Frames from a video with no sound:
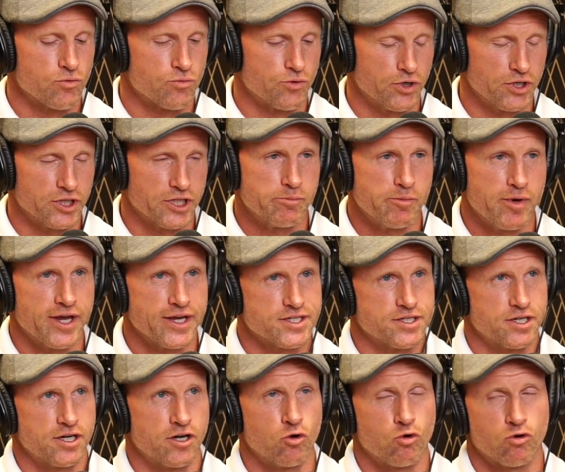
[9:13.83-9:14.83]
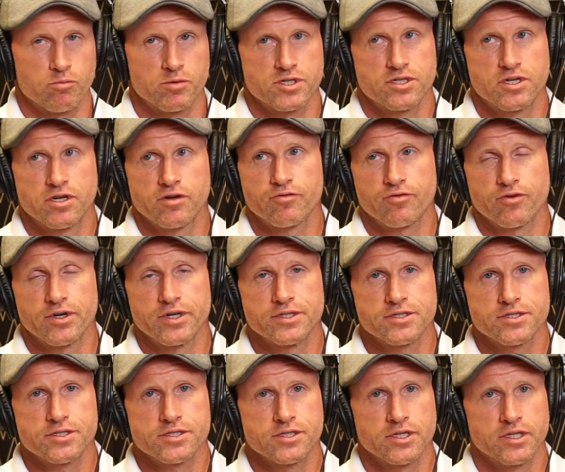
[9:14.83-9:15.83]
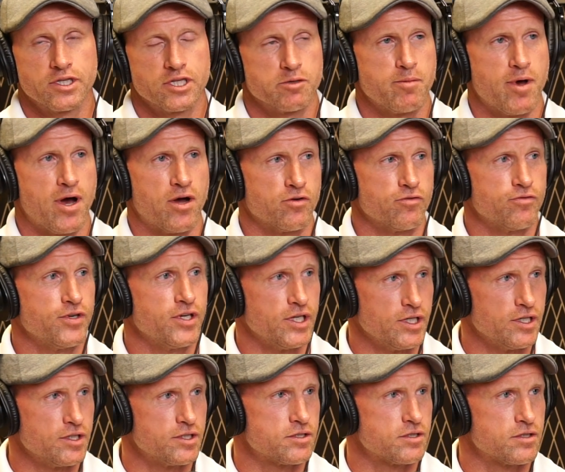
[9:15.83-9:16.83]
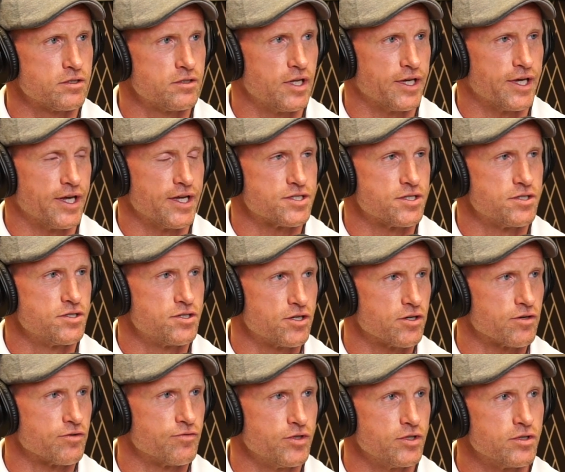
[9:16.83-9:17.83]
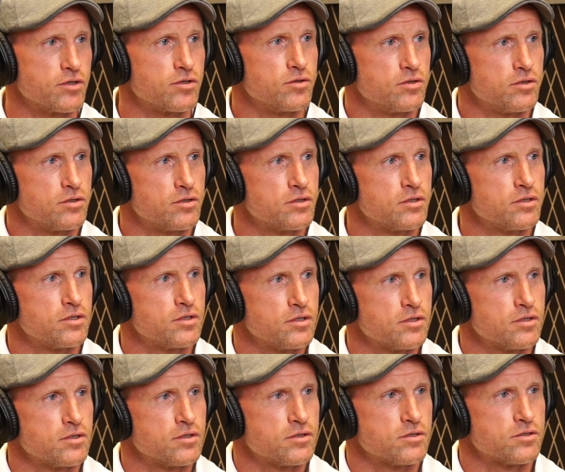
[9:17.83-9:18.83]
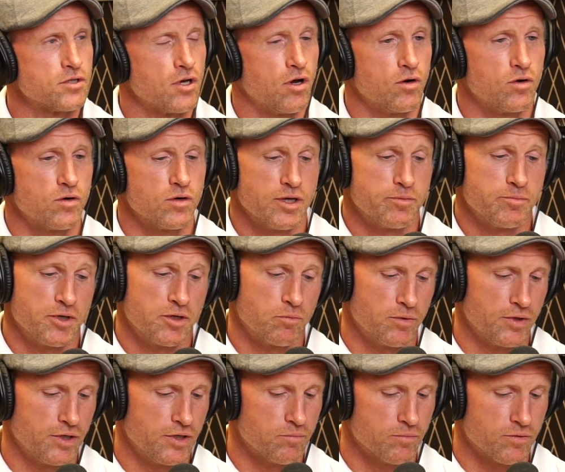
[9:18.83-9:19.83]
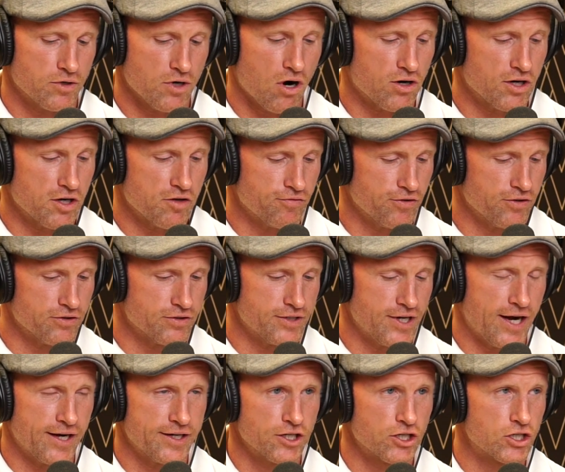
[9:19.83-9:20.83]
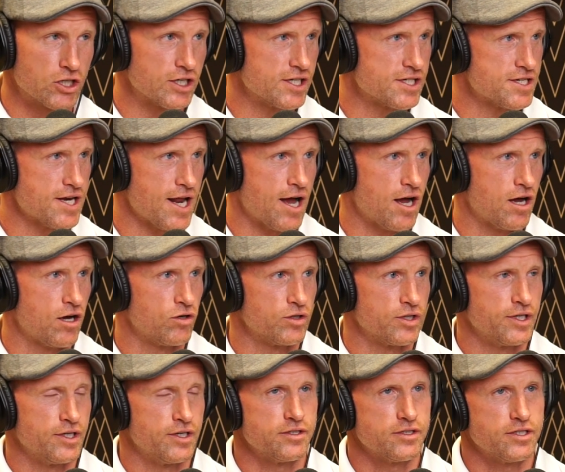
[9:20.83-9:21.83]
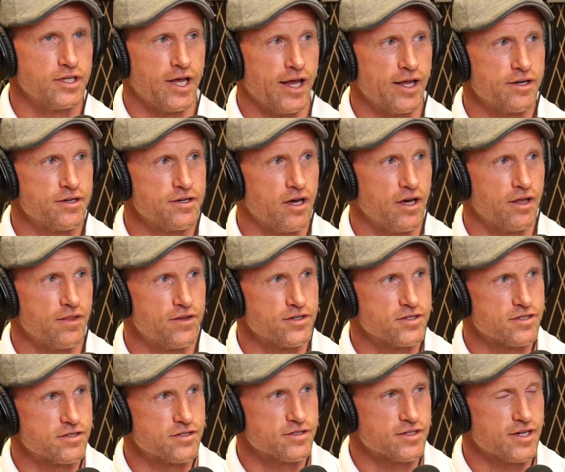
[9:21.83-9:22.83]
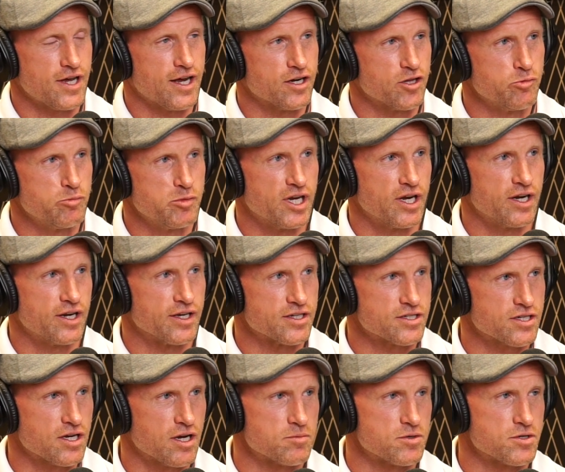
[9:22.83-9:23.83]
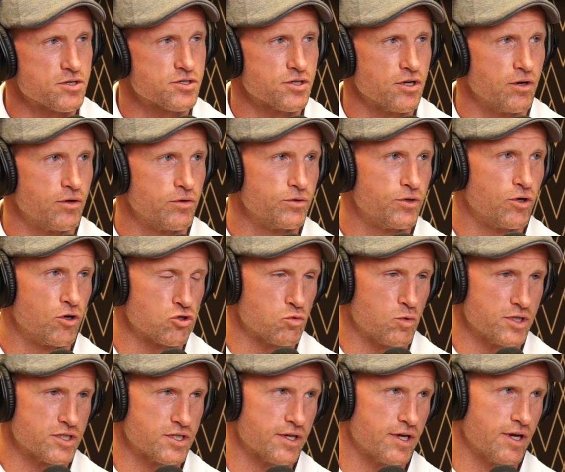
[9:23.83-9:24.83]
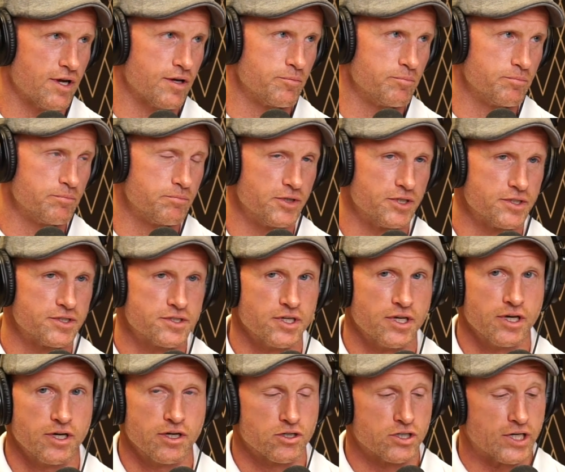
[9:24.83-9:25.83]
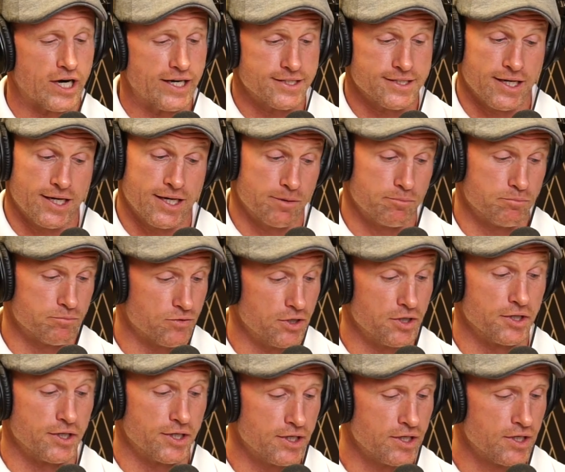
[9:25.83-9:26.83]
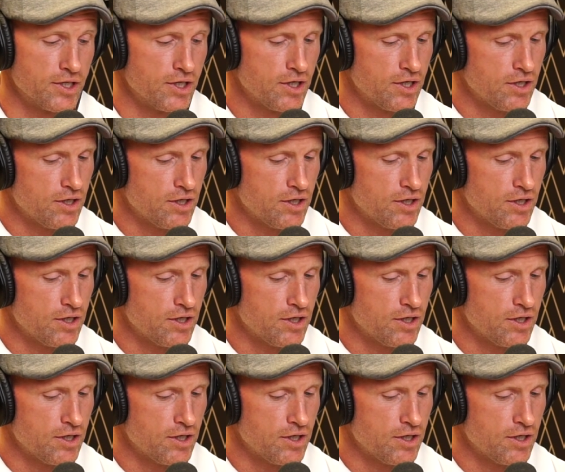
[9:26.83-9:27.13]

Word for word: really makes an enormous difference in the amount of heat that gets into your vehicle. So I mean, we we're already feeling 90 degrees now, and mm-hmm. and uh, this is kind of the beginning of summer. So who knows what's to come? But uh, great time really